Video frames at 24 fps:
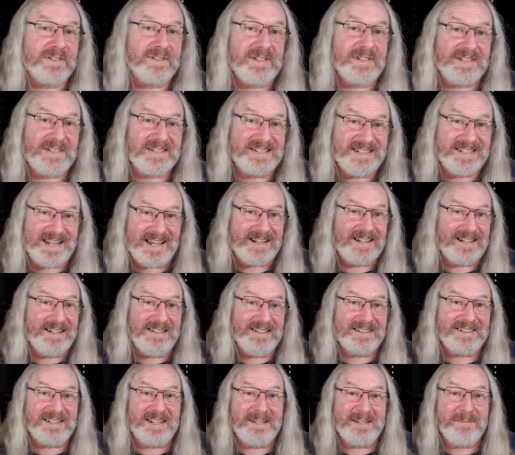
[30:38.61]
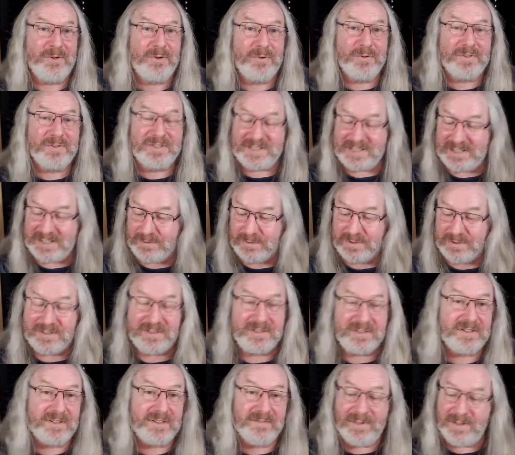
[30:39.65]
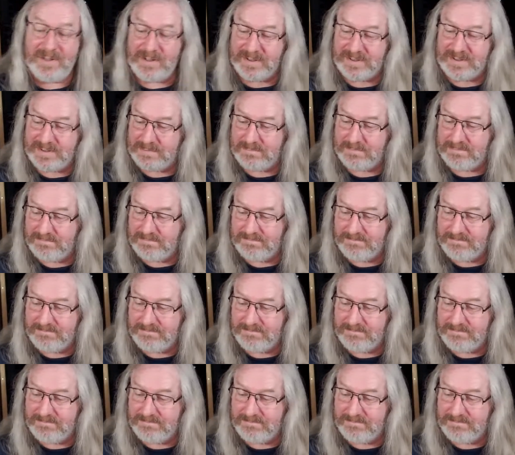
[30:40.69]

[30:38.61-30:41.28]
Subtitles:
is exactly the same chord sequence as the verse.